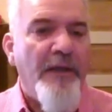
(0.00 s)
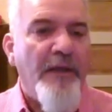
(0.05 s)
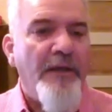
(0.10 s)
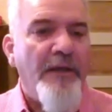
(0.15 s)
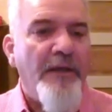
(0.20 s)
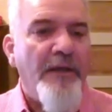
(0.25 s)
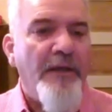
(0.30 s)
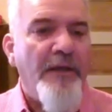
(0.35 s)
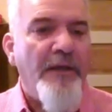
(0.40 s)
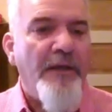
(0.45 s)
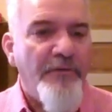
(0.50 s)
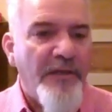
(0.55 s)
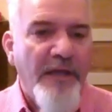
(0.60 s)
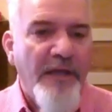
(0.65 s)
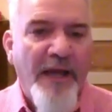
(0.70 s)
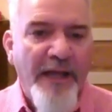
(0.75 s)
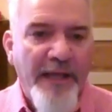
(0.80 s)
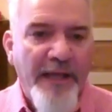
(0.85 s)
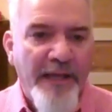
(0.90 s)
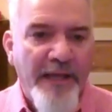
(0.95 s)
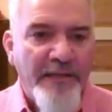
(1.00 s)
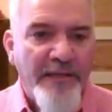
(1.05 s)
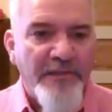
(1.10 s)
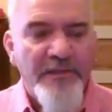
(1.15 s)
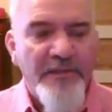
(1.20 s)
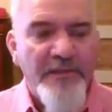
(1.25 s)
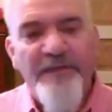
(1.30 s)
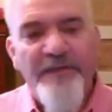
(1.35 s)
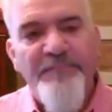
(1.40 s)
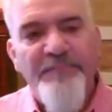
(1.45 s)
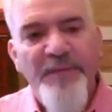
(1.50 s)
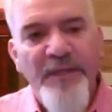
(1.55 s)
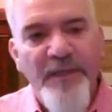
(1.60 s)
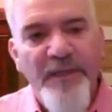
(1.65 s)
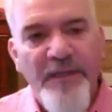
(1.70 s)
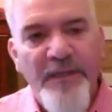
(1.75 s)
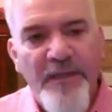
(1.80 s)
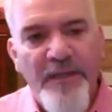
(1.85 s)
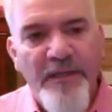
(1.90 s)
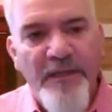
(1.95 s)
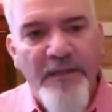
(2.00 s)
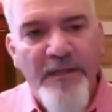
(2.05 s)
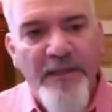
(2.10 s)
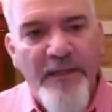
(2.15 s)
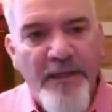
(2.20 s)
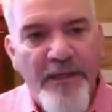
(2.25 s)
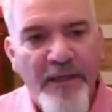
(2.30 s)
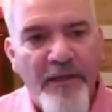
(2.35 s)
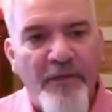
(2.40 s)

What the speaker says: under the guise of being